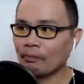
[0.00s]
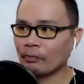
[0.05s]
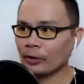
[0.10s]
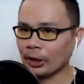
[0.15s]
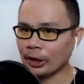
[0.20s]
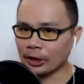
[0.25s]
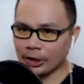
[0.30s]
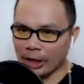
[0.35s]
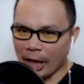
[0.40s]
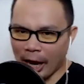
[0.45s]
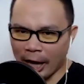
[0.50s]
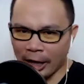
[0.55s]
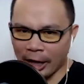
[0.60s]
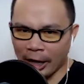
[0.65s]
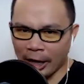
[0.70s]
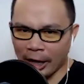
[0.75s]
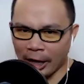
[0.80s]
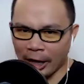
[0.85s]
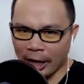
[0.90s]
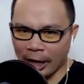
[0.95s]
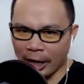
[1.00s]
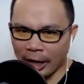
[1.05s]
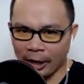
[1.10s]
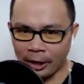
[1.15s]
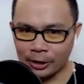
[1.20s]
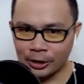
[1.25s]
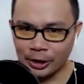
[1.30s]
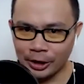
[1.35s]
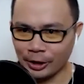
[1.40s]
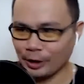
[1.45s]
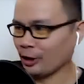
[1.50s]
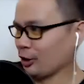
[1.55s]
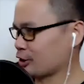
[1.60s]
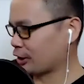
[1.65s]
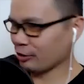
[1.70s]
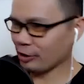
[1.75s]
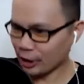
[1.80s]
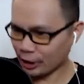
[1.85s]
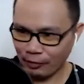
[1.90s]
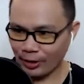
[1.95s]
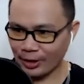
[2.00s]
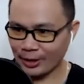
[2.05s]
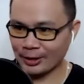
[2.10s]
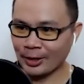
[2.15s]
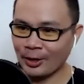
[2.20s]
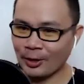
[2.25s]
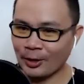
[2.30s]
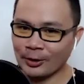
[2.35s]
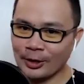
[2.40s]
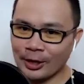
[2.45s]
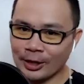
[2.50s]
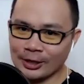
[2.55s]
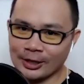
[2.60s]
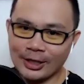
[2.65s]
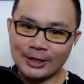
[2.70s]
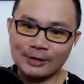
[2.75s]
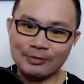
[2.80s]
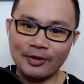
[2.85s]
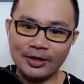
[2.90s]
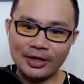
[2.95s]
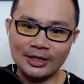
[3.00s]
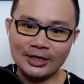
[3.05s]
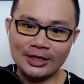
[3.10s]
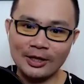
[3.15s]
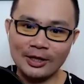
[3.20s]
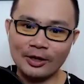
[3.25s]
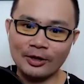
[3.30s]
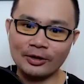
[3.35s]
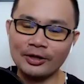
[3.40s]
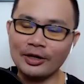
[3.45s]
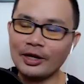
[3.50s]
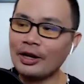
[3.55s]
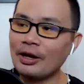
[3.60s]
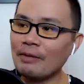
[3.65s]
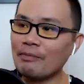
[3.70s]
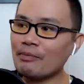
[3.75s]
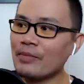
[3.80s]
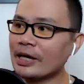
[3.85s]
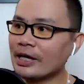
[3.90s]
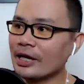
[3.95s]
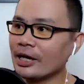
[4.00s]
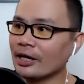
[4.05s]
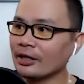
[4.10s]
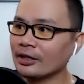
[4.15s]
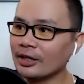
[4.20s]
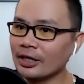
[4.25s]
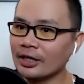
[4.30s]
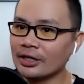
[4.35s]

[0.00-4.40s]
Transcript: His energy, he's focusing on this. He's focusing on making this